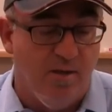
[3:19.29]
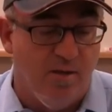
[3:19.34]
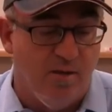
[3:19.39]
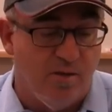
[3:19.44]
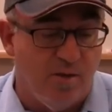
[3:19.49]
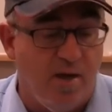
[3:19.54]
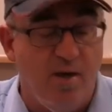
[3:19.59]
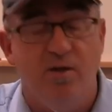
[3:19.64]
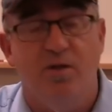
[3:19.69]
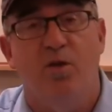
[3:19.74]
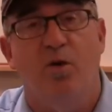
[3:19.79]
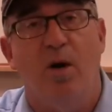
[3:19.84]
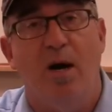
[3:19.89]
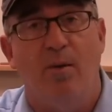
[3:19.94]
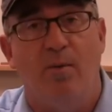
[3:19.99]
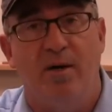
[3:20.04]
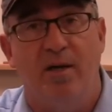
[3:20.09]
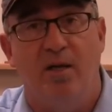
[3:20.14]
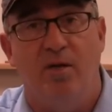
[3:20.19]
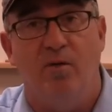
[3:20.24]
So here's the right
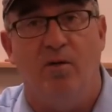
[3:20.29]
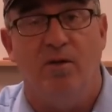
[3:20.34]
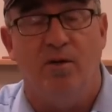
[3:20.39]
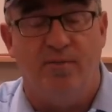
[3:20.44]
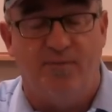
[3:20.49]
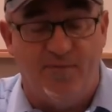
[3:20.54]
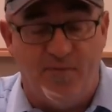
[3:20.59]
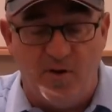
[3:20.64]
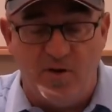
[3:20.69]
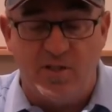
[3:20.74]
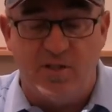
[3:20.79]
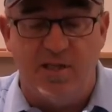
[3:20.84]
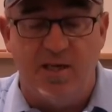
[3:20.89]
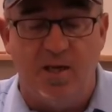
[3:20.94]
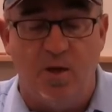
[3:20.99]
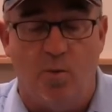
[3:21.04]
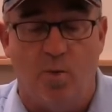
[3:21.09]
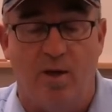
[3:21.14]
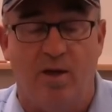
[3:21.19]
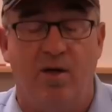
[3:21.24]
way to do it. The first thing
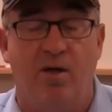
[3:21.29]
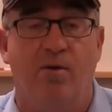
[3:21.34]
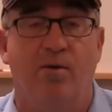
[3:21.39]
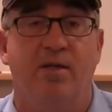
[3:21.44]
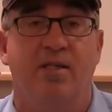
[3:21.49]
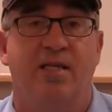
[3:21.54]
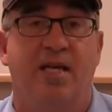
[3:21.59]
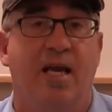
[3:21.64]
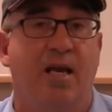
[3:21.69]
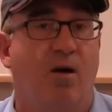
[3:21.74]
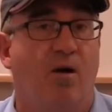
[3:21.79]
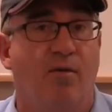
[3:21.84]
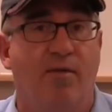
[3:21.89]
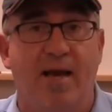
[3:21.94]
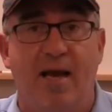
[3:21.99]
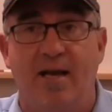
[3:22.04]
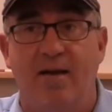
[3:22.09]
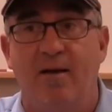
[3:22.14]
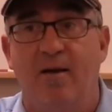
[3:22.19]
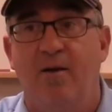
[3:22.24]
you want to do is get all
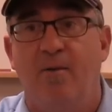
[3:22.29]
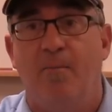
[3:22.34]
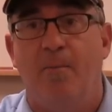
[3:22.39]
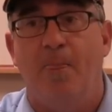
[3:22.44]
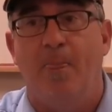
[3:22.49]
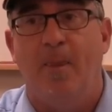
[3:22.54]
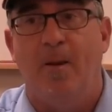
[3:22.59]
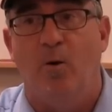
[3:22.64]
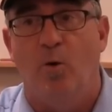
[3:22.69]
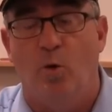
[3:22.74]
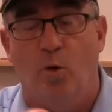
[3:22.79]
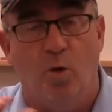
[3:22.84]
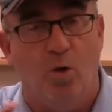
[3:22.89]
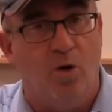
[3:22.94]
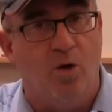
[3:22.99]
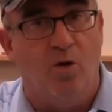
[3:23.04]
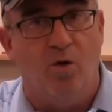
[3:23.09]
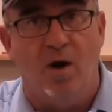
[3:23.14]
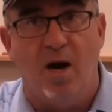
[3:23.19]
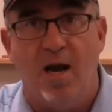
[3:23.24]
that
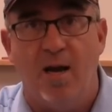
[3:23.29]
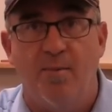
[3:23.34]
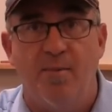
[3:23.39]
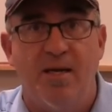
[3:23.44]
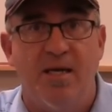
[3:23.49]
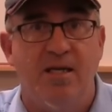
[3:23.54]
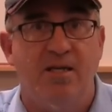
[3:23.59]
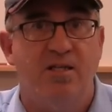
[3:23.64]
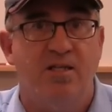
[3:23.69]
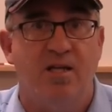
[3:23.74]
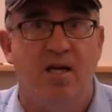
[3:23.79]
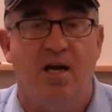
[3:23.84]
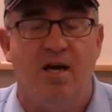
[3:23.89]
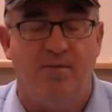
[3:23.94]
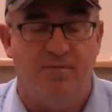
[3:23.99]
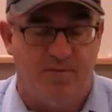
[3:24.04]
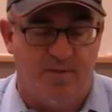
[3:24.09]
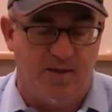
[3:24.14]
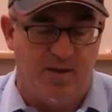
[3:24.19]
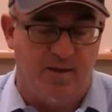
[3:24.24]
grimy
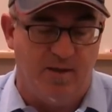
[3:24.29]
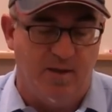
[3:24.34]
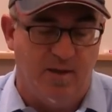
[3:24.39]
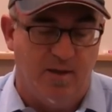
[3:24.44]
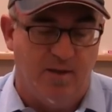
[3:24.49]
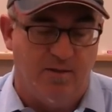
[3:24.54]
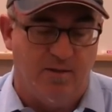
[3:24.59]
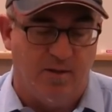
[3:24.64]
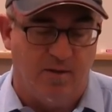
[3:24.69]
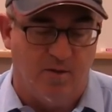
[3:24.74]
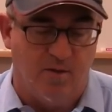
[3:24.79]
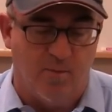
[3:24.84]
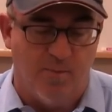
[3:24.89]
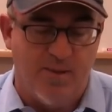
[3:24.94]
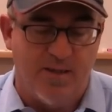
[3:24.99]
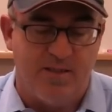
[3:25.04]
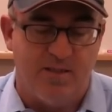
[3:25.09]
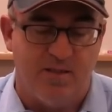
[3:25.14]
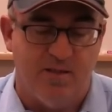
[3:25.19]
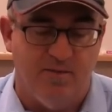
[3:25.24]
stuff, the little
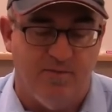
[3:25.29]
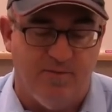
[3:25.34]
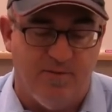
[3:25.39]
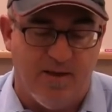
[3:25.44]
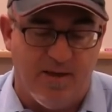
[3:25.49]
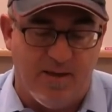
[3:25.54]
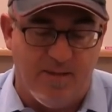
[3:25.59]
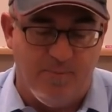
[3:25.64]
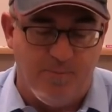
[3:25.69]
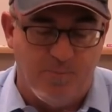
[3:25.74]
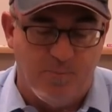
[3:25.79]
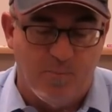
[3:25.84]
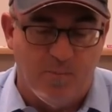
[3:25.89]
bits of